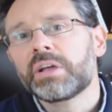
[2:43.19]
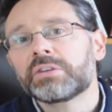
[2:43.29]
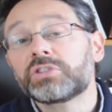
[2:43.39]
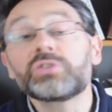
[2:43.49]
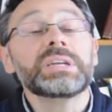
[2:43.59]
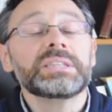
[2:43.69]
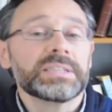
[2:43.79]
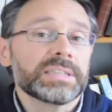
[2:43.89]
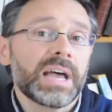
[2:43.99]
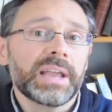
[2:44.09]
so you can
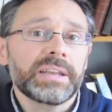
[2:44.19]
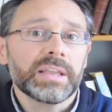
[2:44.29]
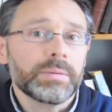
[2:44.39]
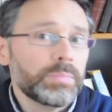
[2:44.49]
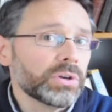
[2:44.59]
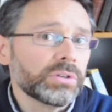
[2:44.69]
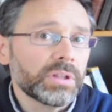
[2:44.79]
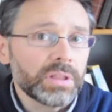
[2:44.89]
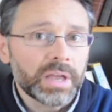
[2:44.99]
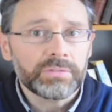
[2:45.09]
design and build the
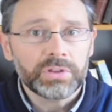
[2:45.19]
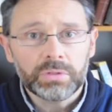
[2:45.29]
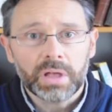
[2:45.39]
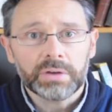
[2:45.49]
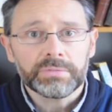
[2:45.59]
life you love.